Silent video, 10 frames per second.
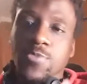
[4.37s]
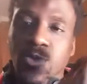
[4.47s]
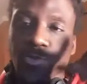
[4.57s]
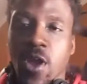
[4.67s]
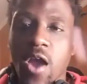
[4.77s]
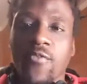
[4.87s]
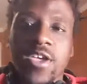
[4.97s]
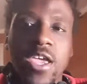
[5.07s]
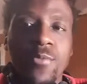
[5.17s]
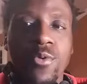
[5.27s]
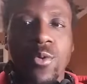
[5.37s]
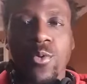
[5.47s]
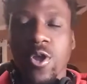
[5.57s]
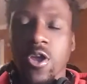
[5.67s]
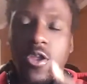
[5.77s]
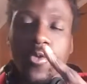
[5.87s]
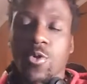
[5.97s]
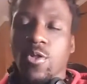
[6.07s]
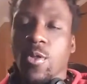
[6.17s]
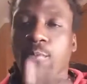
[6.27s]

the most powerful keyboard warrior in the world,